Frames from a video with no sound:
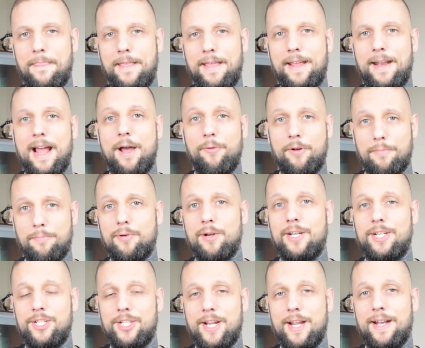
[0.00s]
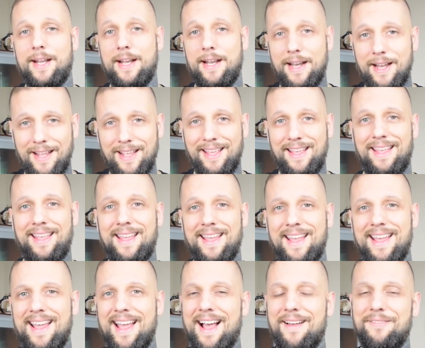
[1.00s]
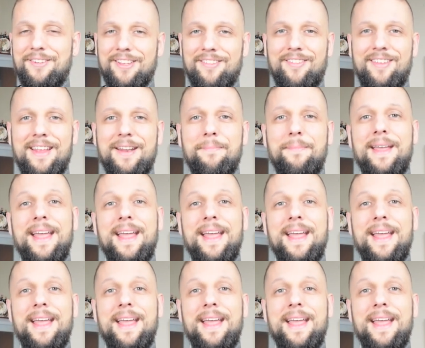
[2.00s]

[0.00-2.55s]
And I would appreciate it, I'm just kidding,